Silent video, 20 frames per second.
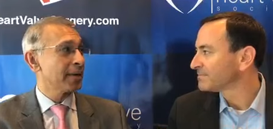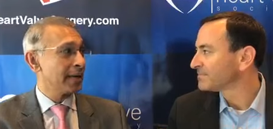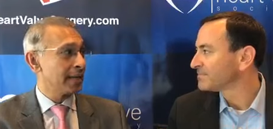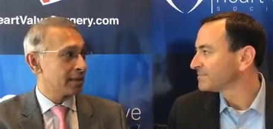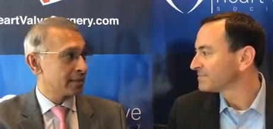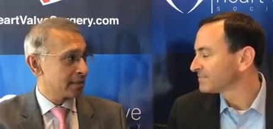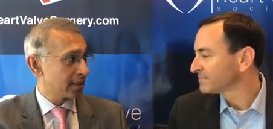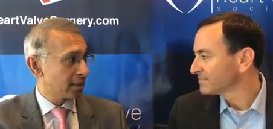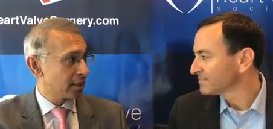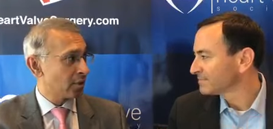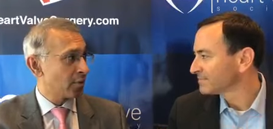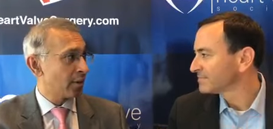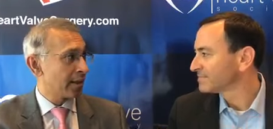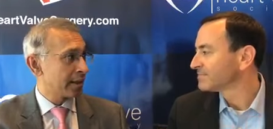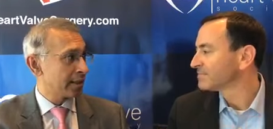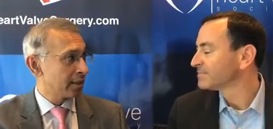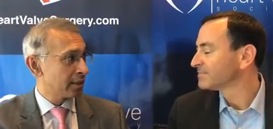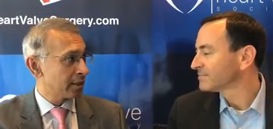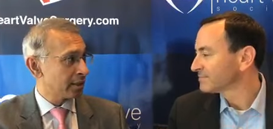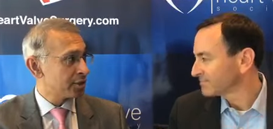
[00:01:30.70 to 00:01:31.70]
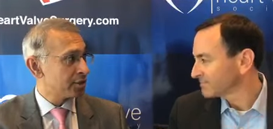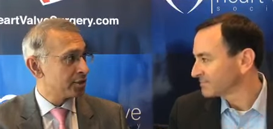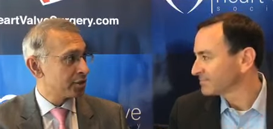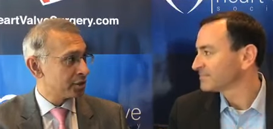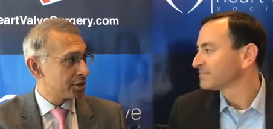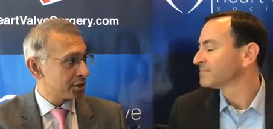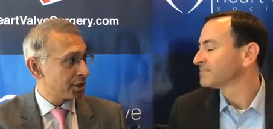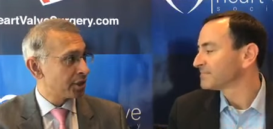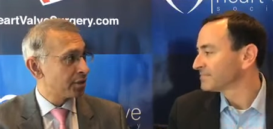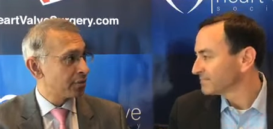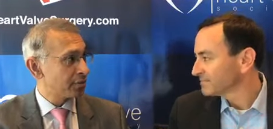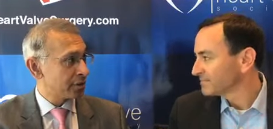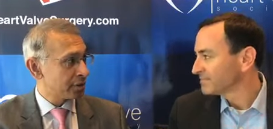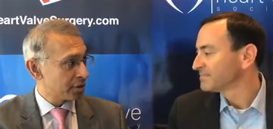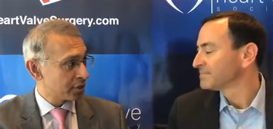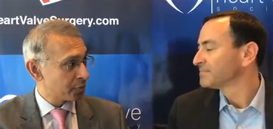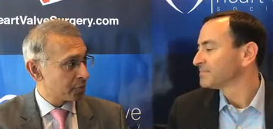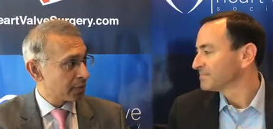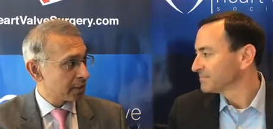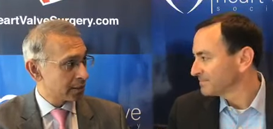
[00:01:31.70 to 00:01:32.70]
Speaker 1: anticoagulation,
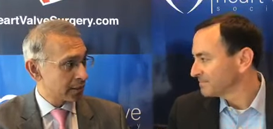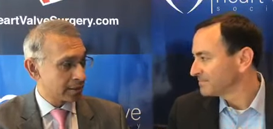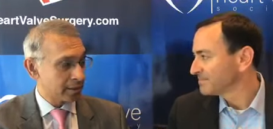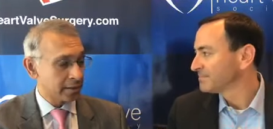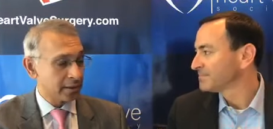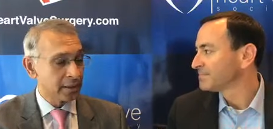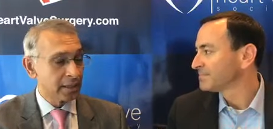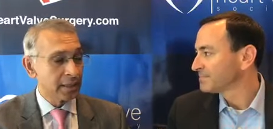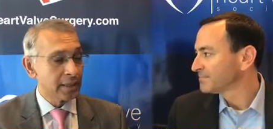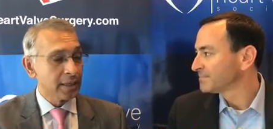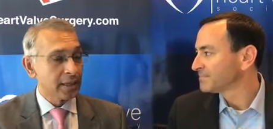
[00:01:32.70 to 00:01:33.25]
generally speaking.